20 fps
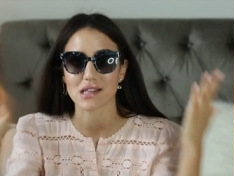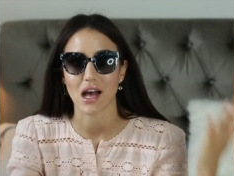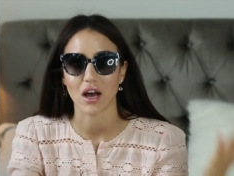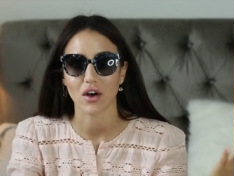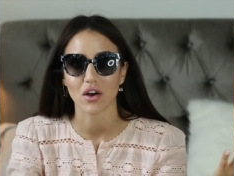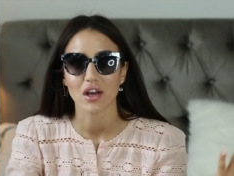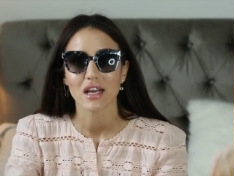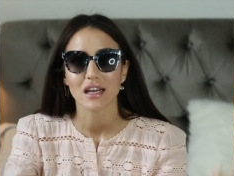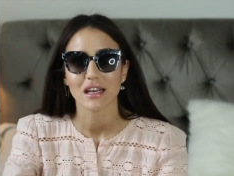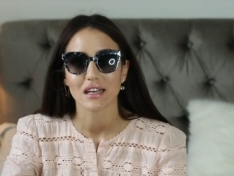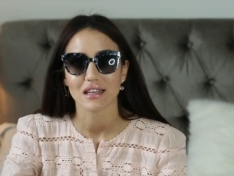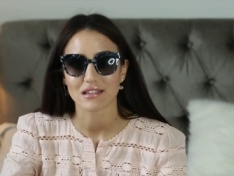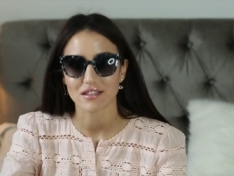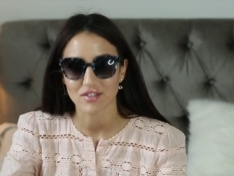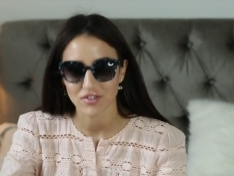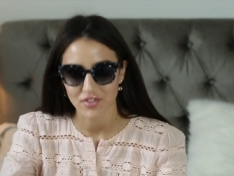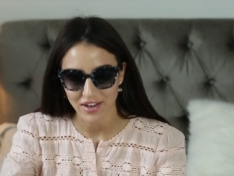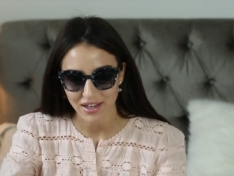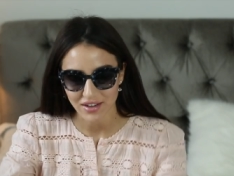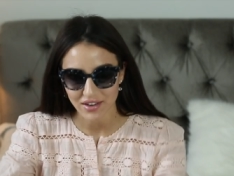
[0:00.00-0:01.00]
Now, it's
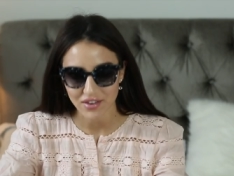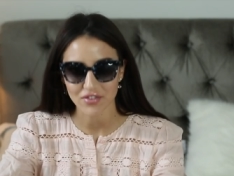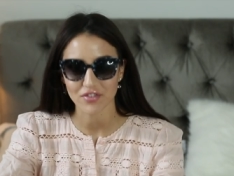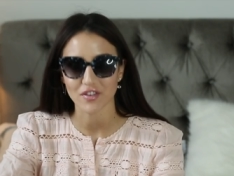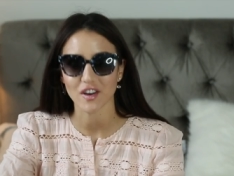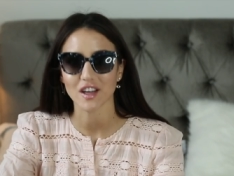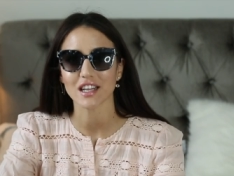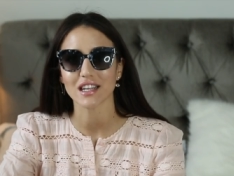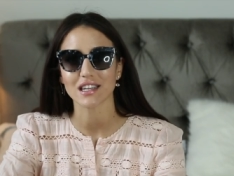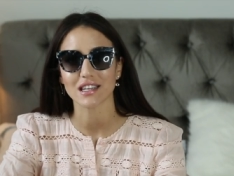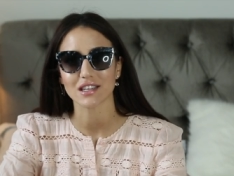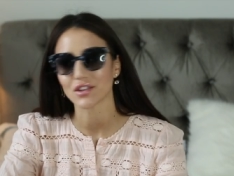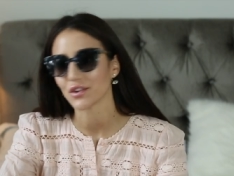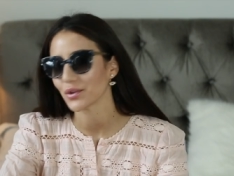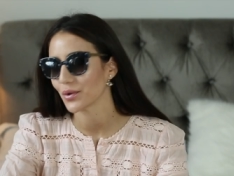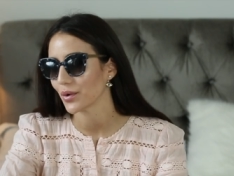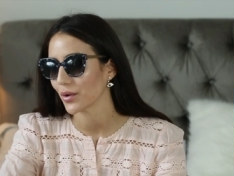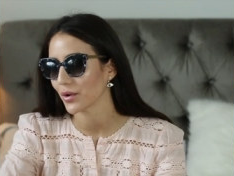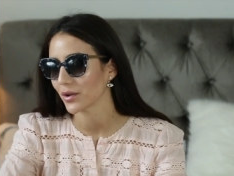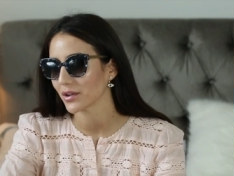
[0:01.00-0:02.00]
very funny that
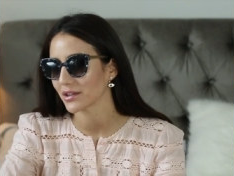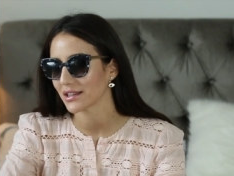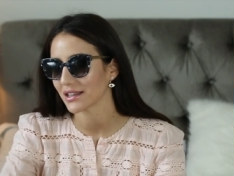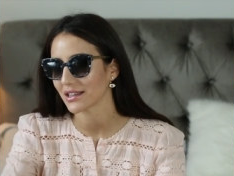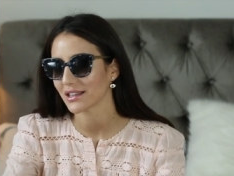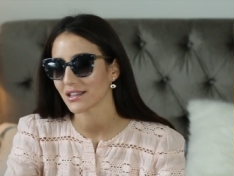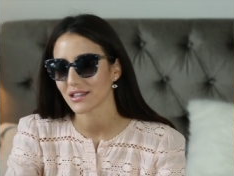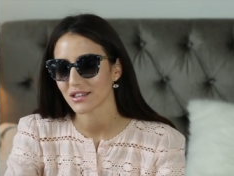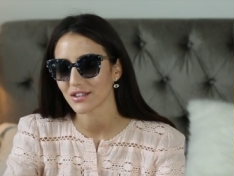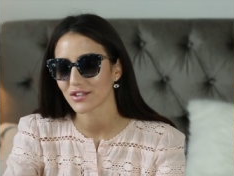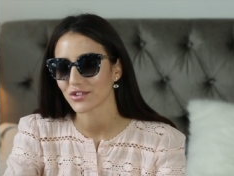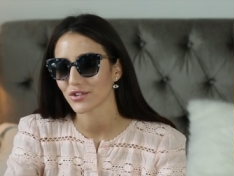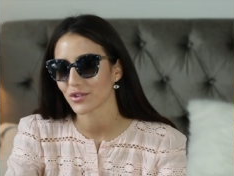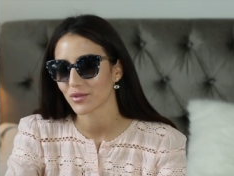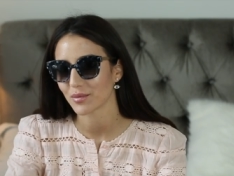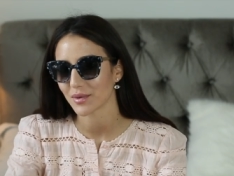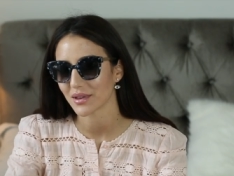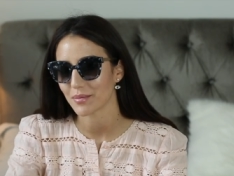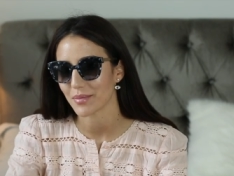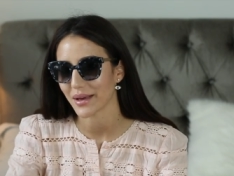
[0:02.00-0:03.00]
you all think that these
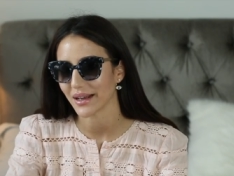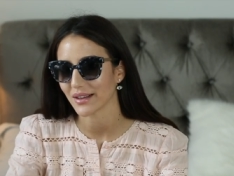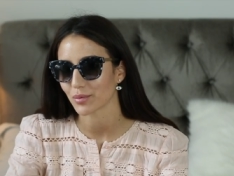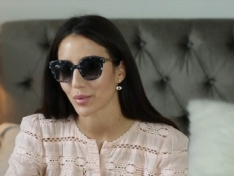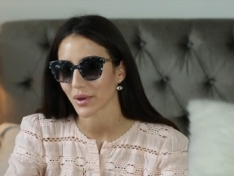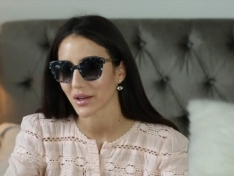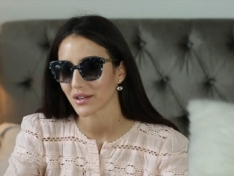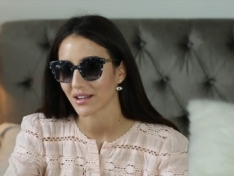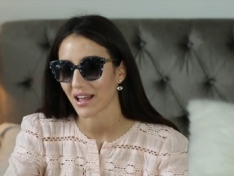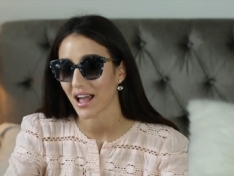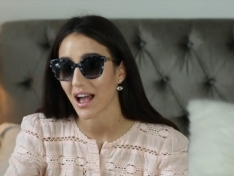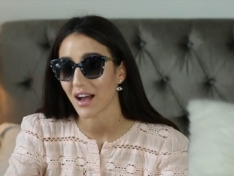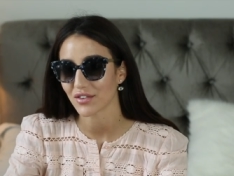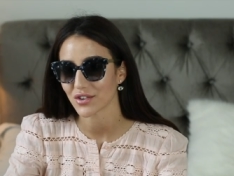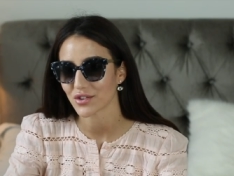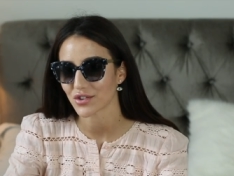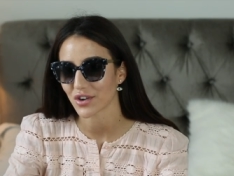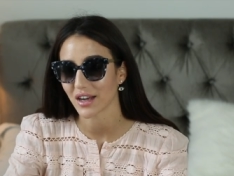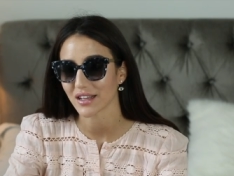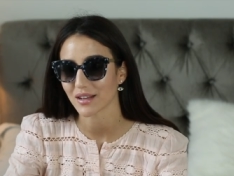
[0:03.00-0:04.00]
suit me the best because I
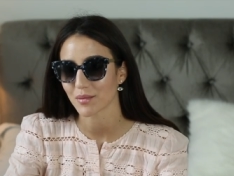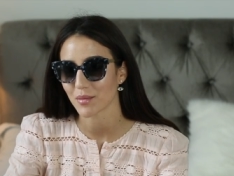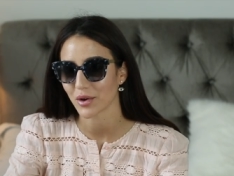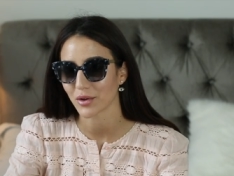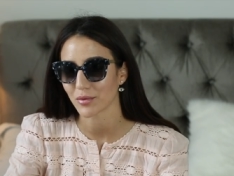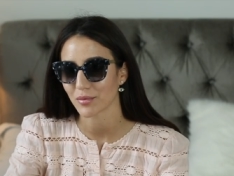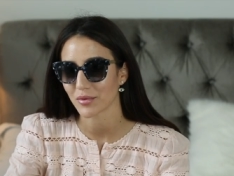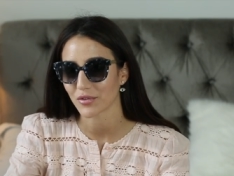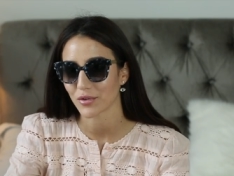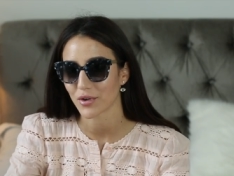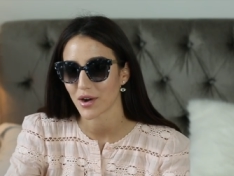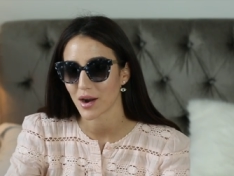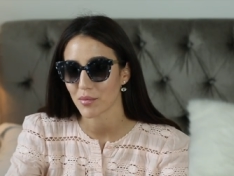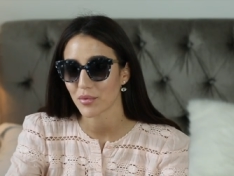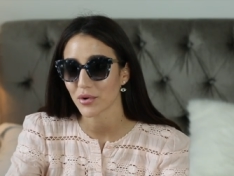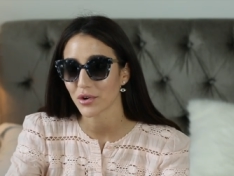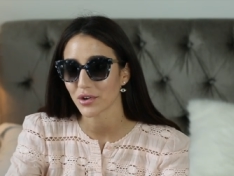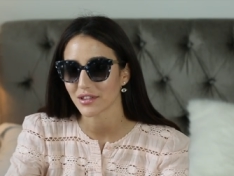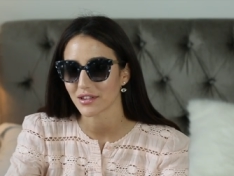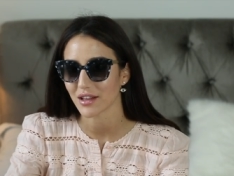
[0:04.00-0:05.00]
haven't tried them on before I
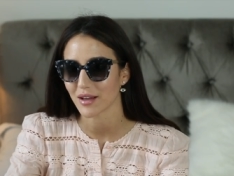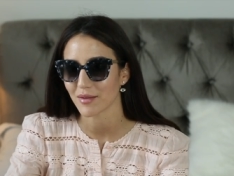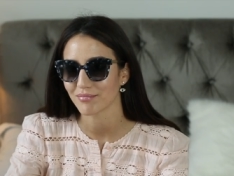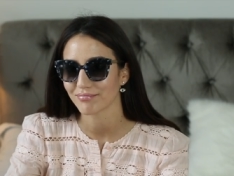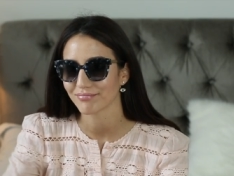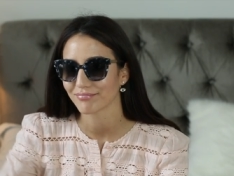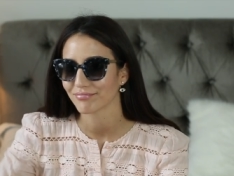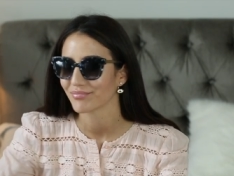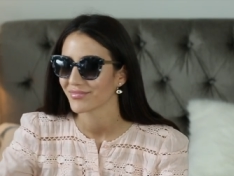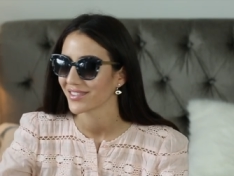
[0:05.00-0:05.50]
bought them,